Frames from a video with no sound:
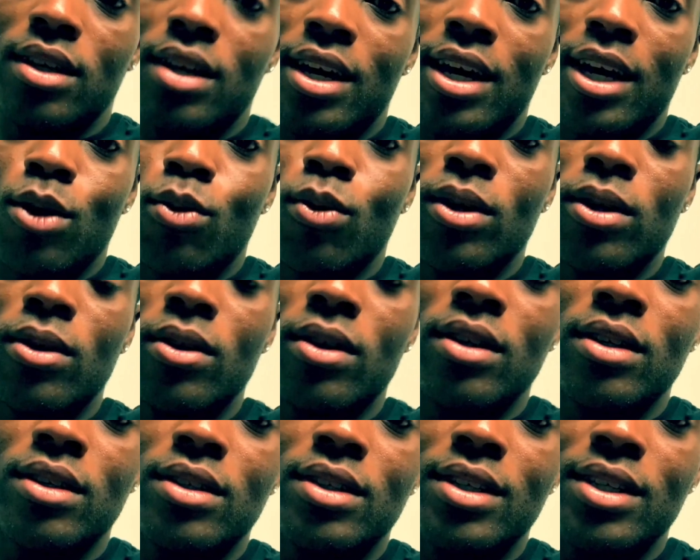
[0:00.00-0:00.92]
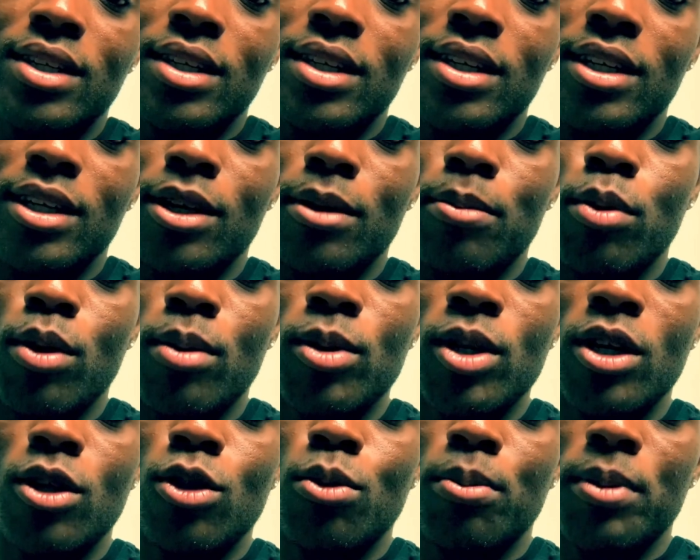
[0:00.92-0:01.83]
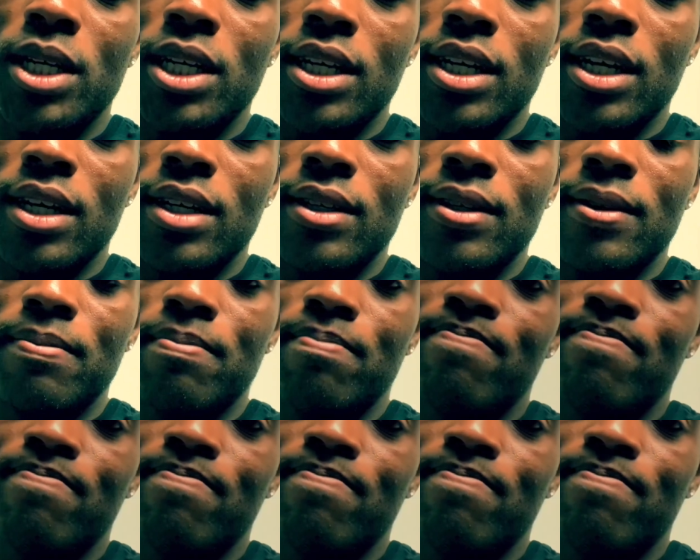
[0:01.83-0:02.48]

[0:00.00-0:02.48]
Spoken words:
Ecuador, y República Dominicana.